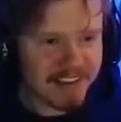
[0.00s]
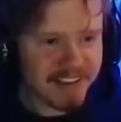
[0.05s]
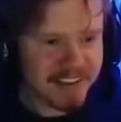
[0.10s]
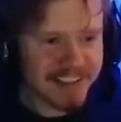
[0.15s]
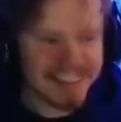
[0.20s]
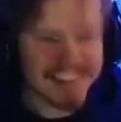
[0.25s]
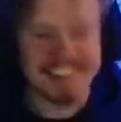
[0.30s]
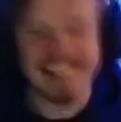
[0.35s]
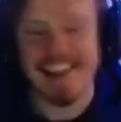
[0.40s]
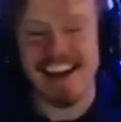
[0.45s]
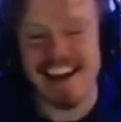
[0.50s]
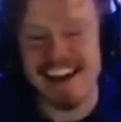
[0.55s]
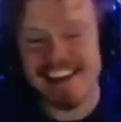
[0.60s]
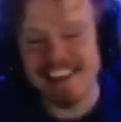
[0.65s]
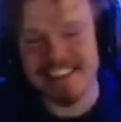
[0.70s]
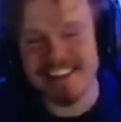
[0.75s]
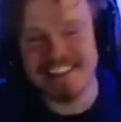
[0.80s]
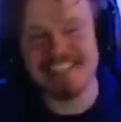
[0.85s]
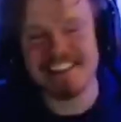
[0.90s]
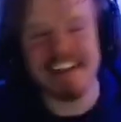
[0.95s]

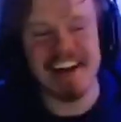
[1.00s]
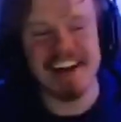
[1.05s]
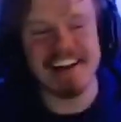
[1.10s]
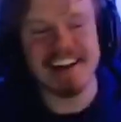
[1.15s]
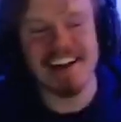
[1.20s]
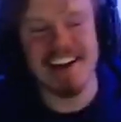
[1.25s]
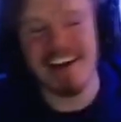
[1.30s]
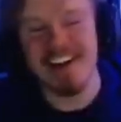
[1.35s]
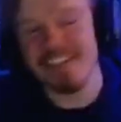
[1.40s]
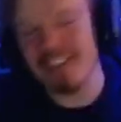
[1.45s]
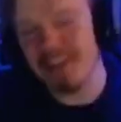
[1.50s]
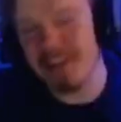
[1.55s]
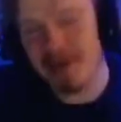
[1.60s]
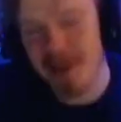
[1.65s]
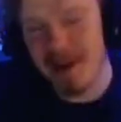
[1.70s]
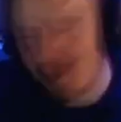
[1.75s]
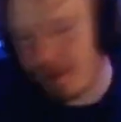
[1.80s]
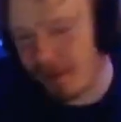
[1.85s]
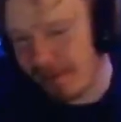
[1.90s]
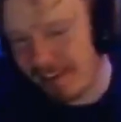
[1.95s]
Second shiny of the
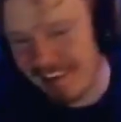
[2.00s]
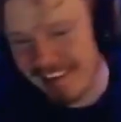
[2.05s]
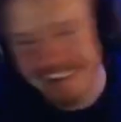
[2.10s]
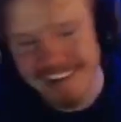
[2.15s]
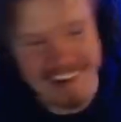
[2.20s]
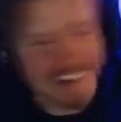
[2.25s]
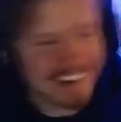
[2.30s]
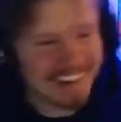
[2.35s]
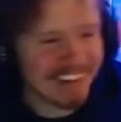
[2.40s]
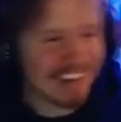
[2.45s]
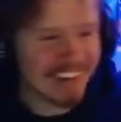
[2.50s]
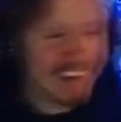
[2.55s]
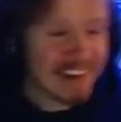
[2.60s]
Rumble weekend, dude.